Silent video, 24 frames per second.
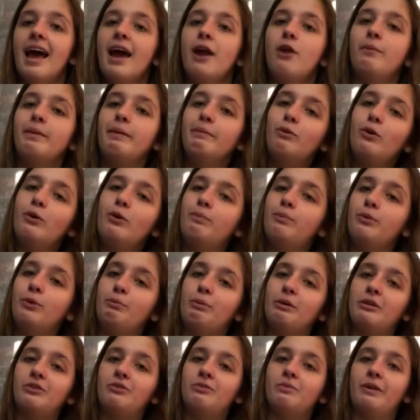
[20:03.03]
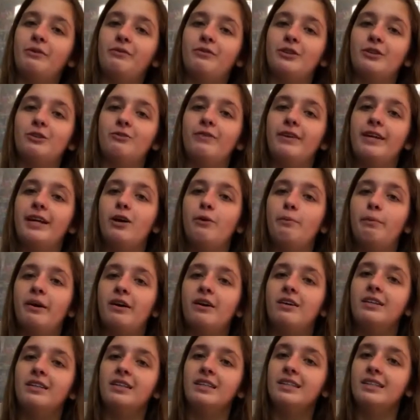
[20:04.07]
It'll be more bloopers from the first video
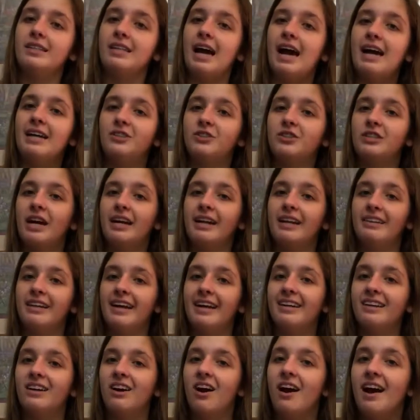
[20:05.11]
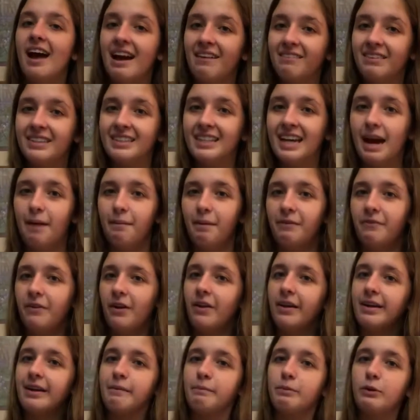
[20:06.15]
because I just kind of like cut every time I felt
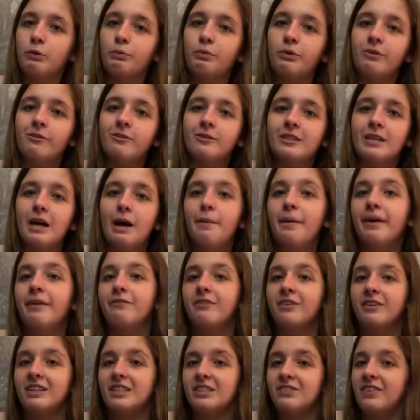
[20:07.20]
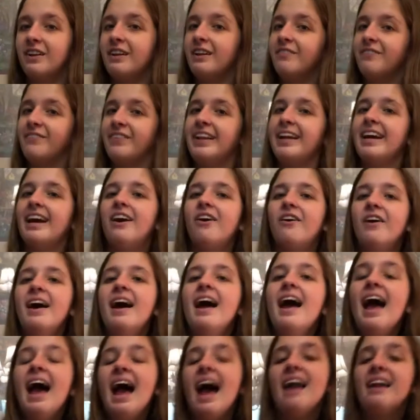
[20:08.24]
like a blooper was coming for this video, video.
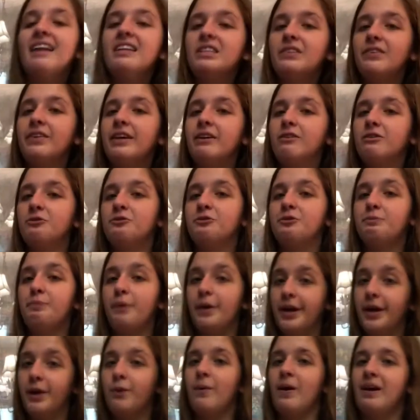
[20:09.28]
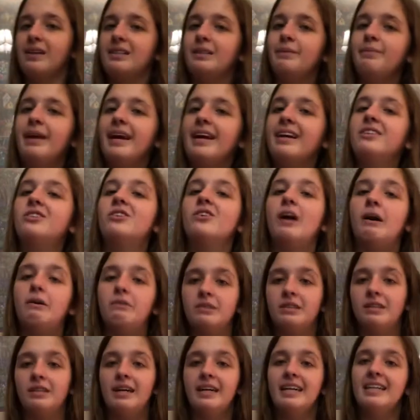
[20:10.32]
and this video was pretty quick to make, so that
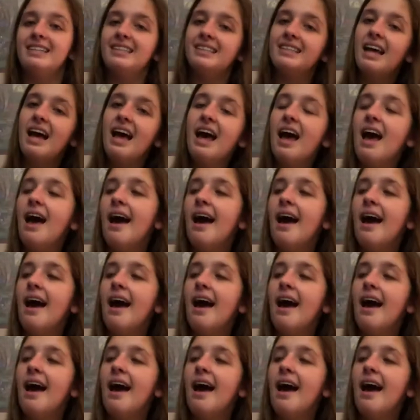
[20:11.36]
was nice.